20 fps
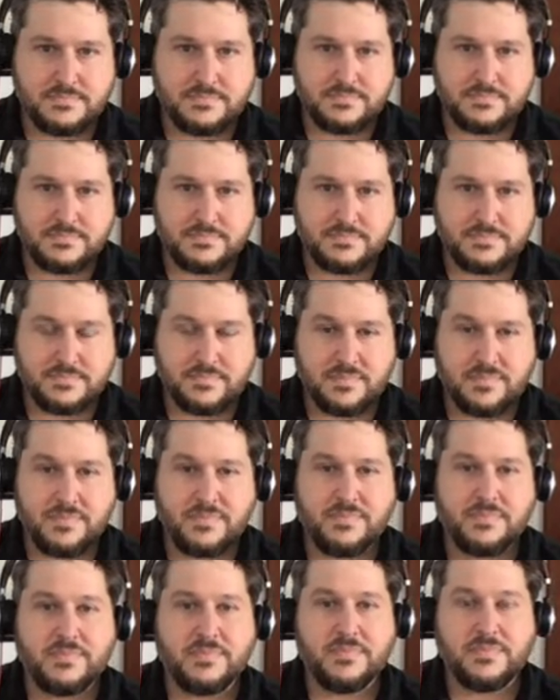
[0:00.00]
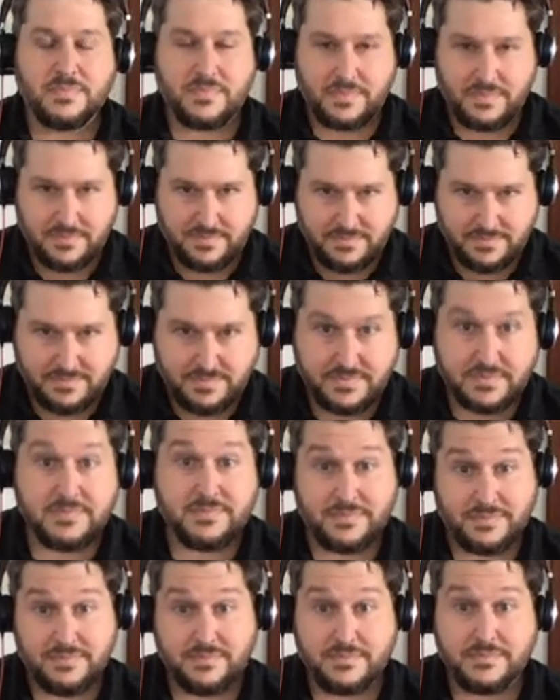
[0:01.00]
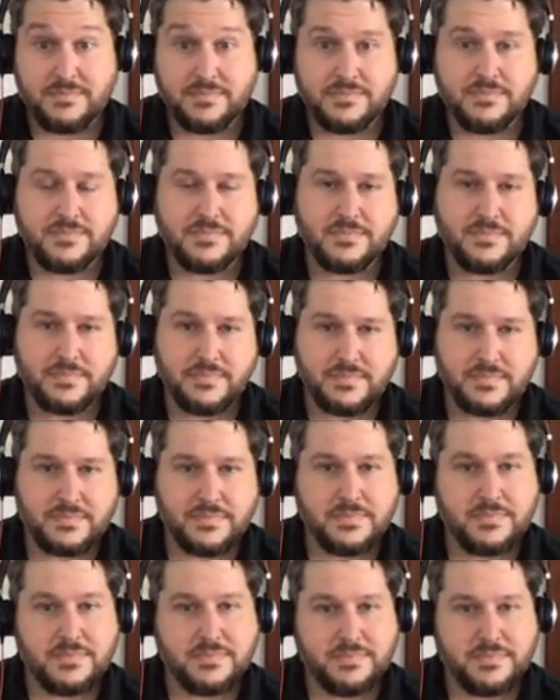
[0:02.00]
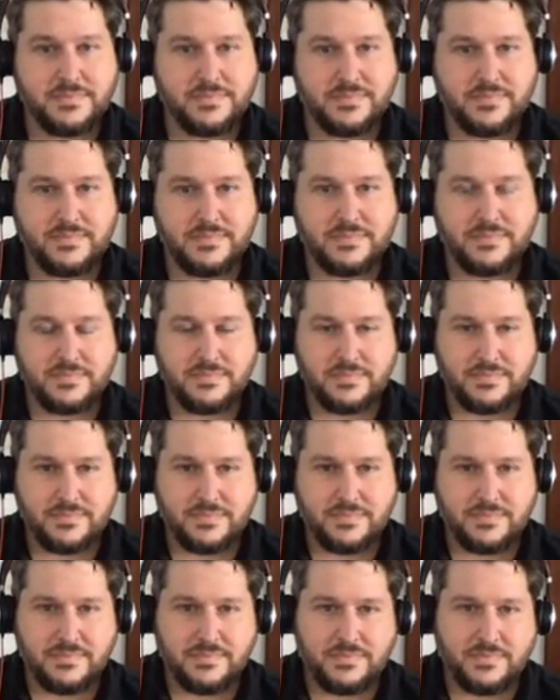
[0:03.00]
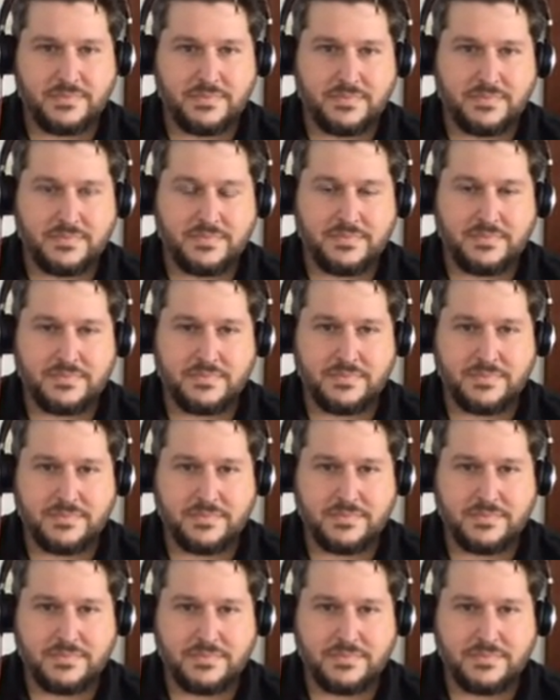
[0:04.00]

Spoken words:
(silent)